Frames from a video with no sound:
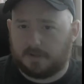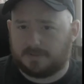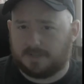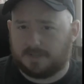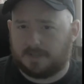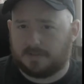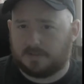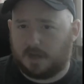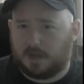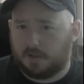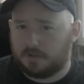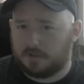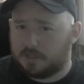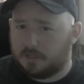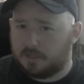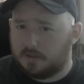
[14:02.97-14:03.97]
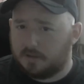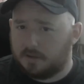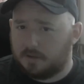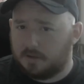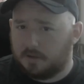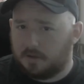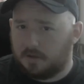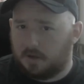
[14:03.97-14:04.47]
of Scientology.
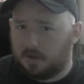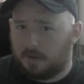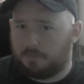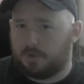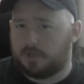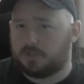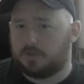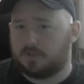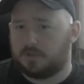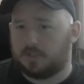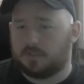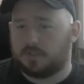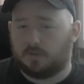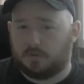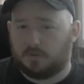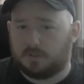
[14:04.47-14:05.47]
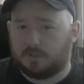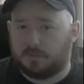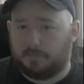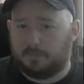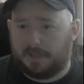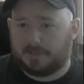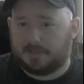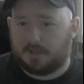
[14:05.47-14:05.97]
I'm pretty sure it's loosely
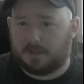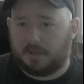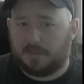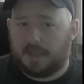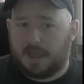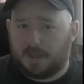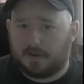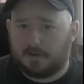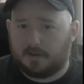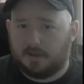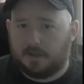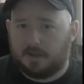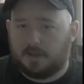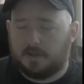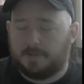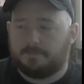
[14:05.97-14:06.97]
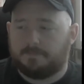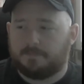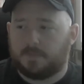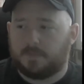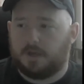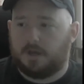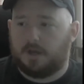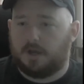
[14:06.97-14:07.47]
based on that.
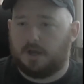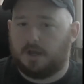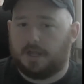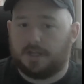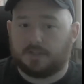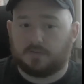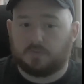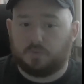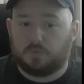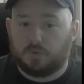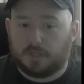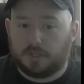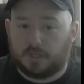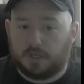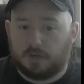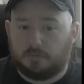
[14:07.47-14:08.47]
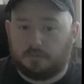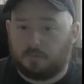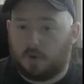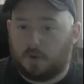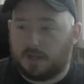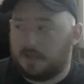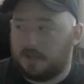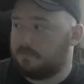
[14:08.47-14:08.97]
And it's really good with
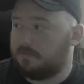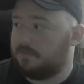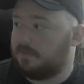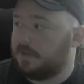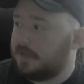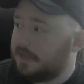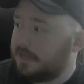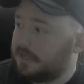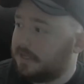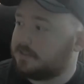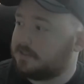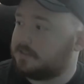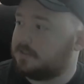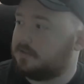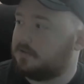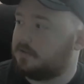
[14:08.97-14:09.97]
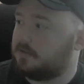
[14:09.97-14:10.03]
Joaquin Phoenix,